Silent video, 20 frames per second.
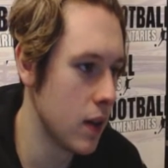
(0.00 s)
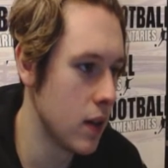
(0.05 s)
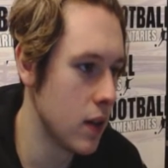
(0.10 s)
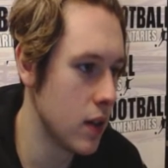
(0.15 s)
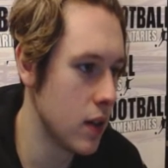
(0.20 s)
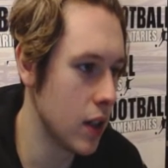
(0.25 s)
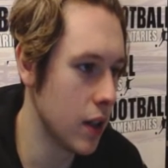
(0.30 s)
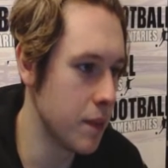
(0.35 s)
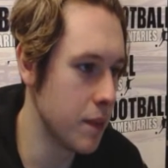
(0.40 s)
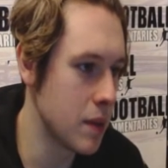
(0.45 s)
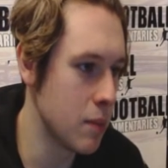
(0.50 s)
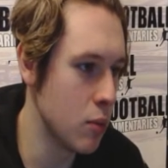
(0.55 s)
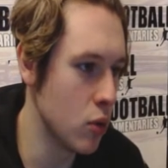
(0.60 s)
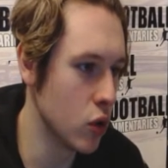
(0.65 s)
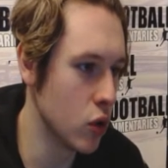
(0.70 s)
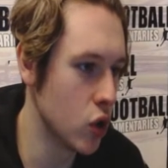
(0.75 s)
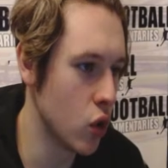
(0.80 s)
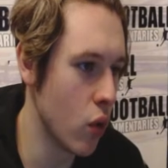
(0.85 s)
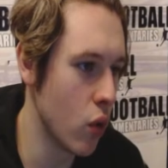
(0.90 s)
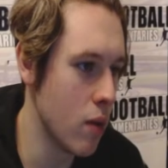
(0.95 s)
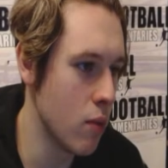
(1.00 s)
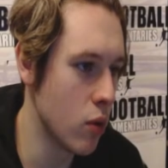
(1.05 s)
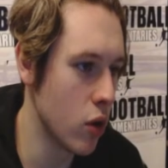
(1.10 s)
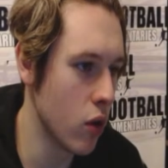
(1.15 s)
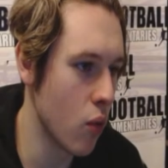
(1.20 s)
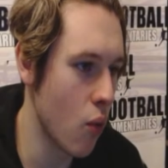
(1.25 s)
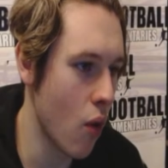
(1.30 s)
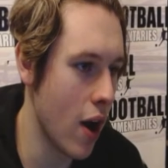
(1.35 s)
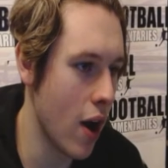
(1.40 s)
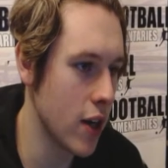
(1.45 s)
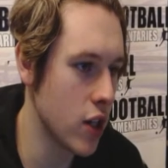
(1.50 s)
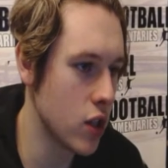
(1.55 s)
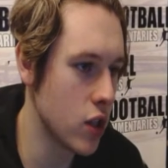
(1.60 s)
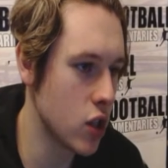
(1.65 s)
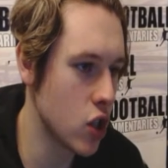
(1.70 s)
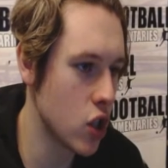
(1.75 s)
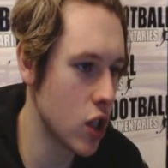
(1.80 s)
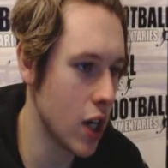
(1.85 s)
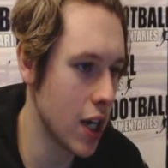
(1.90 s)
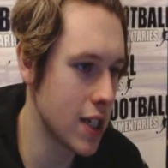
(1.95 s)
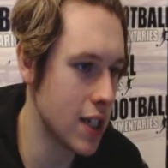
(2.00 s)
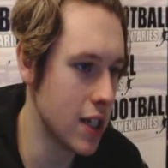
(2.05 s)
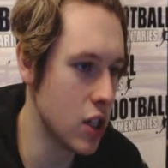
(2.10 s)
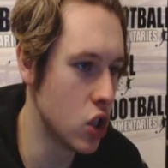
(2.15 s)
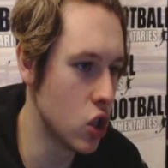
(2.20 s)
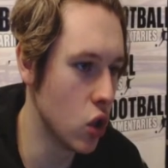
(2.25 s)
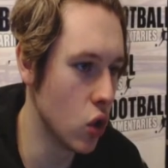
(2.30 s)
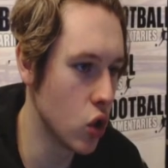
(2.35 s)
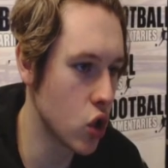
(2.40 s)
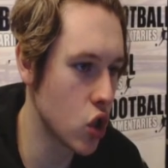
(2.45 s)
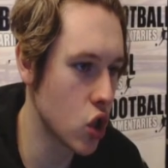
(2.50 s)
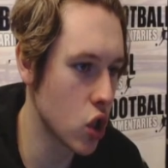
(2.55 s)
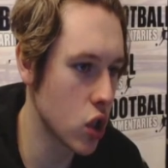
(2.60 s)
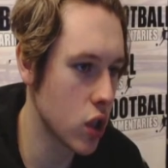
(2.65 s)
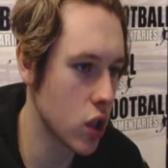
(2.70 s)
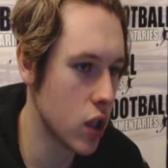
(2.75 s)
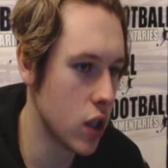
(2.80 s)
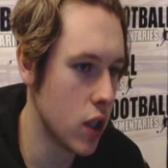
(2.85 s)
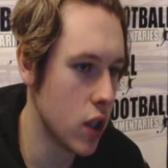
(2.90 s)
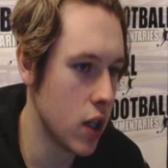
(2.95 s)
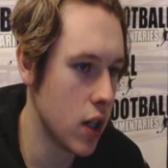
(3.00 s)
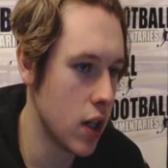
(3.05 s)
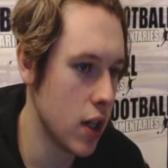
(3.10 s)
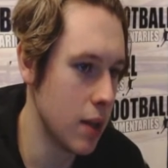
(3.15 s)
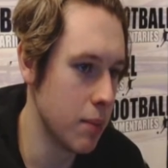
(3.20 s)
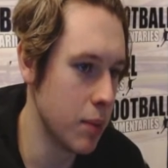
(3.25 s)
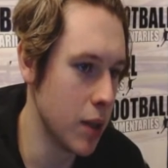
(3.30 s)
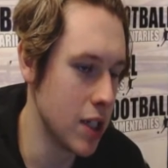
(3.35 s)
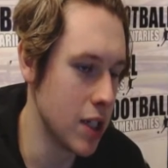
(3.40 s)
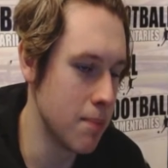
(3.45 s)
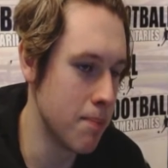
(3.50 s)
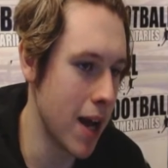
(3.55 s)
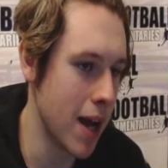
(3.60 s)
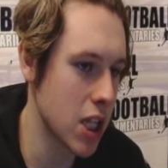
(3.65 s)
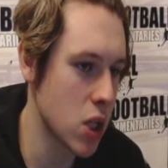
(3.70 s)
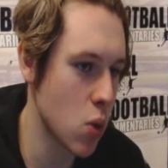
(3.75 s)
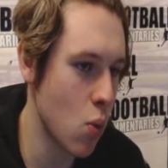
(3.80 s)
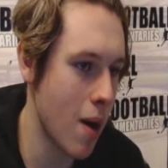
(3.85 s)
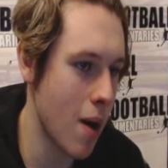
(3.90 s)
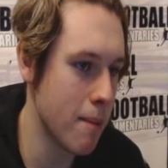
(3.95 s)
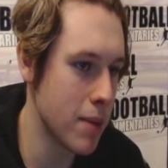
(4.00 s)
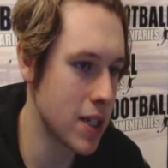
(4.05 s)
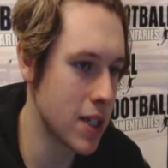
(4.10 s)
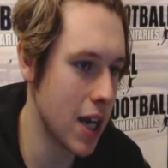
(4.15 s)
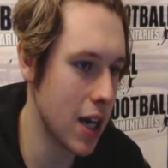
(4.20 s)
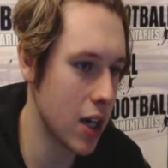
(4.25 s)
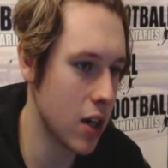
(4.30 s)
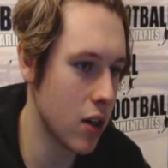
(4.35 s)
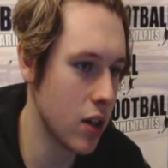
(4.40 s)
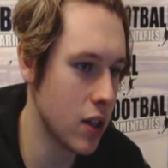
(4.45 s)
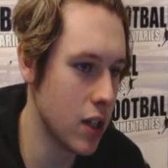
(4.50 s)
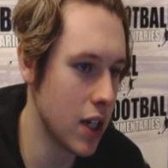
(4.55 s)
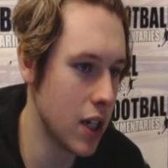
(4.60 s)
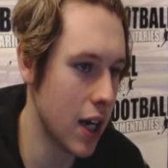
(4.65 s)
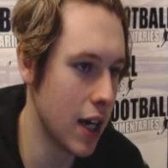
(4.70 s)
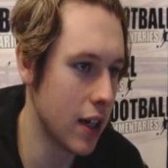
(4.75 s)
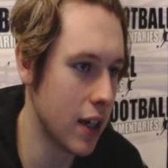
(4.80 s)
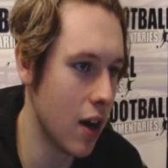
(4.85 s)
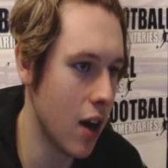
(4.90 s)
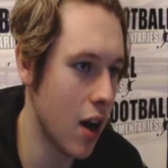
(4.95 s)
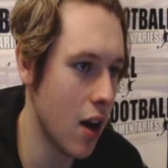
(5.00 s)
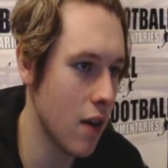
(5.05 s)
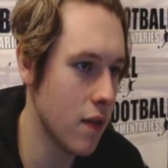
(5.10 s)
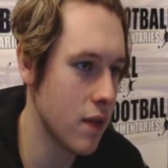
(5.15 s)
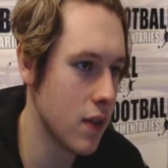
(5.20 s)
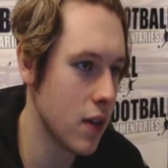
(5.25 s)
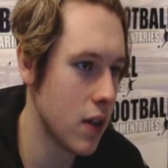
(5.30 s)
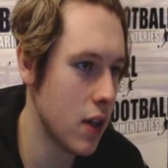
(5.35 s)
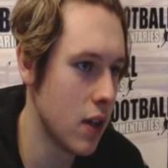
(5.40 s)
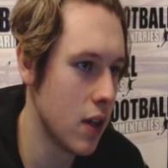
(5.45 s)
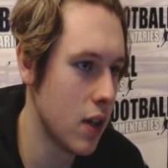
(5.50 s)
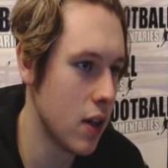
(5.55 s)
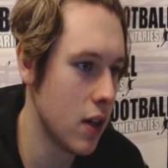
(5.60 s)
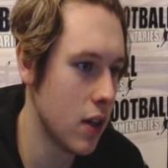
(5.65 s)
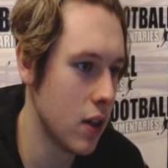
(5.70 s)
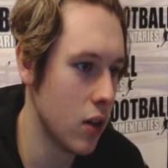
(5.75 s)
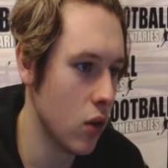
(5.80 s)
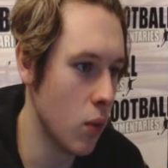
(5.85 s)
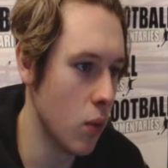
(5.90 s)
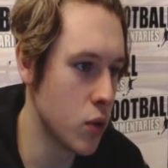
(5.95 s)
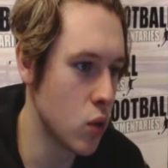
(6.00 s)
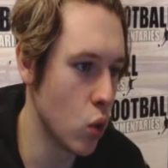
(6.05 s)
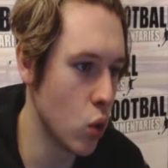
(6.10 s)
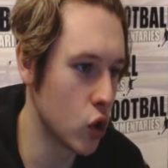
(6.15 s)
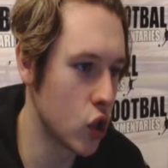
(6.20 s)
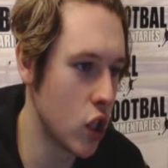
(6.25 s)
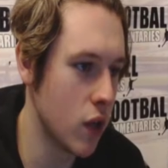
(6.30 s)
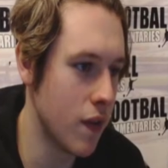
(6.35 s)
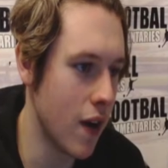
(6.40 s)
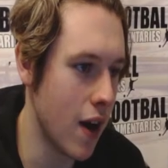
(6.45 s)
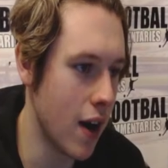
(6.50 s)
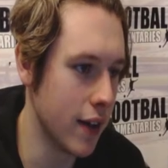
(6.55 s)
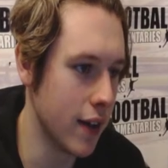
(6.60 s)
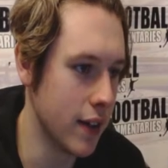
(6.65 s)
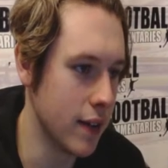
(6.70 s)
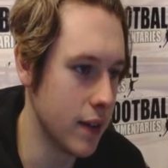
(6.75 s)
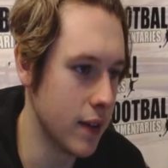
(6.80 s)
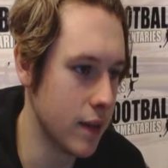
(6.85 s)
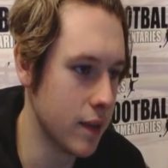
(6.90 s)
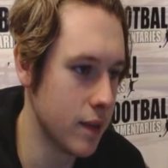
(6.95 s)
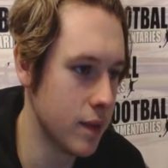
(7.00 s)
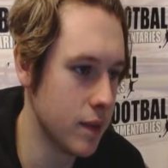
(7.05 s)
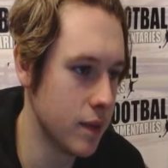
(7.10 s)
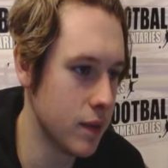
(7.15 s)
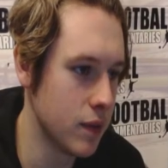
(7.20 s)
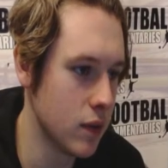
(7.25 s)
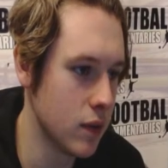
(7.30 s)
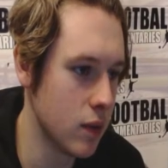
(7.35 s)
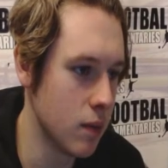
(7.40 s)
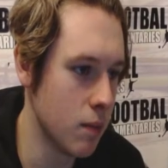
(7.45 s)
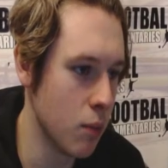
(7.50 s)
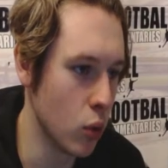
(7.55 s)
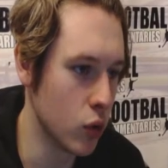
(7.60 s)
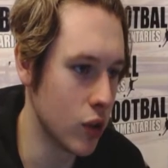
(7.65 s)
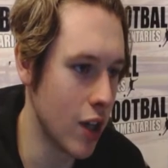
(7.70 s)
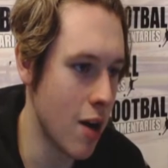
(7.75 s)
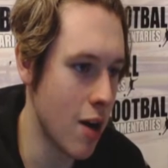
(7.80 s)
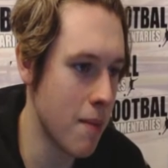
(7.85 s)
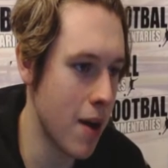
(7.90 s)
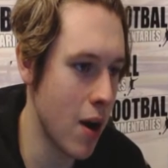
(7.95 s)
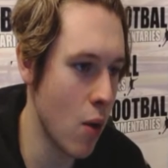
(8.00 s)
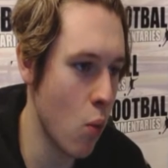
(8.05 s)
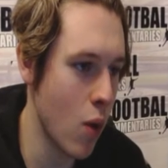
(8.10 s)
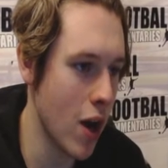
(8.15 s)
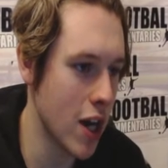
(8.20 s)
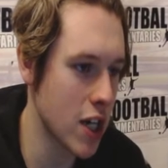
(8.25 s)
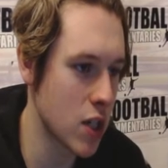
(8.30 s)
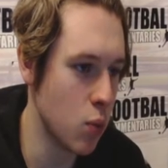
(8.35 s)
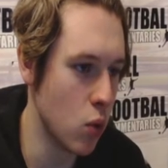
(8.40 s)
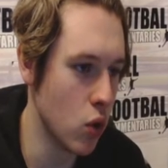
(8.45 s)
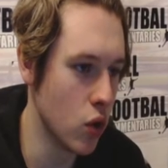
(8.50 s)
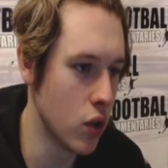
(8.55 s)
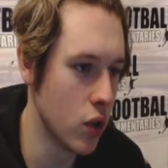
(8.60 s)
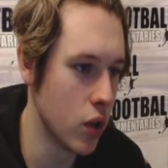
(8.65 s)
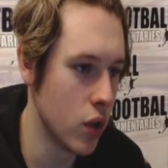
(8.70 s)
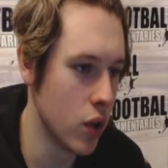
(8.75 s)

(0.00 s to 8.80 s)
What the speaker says: Clips the ball to Greenwood on the right. Chested touch. Plays it back to Wan-Bissaka in the United half. Up towards Cavani. Brought down by Westwood.